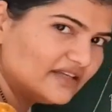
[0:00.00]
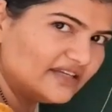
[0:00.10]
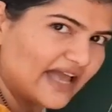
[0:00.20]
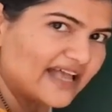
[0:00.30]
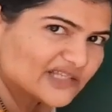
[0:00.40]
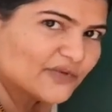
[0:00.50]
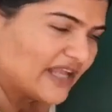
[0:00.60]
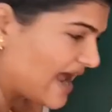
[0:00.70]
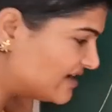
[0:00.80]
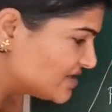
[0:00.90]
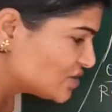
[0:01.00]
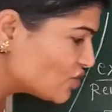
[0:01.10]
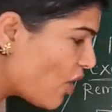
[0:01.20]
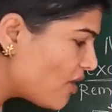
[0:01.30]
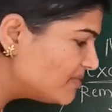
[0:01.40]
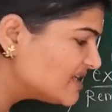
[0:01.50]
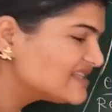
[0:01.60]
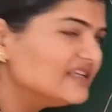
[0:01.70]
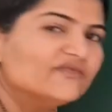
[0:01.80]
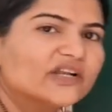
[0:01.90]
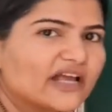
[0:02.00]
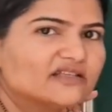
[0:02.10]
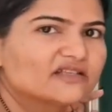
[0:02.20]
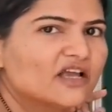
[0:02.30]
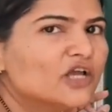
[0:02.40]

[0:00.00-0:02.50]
it has been adsorbed the silver ions.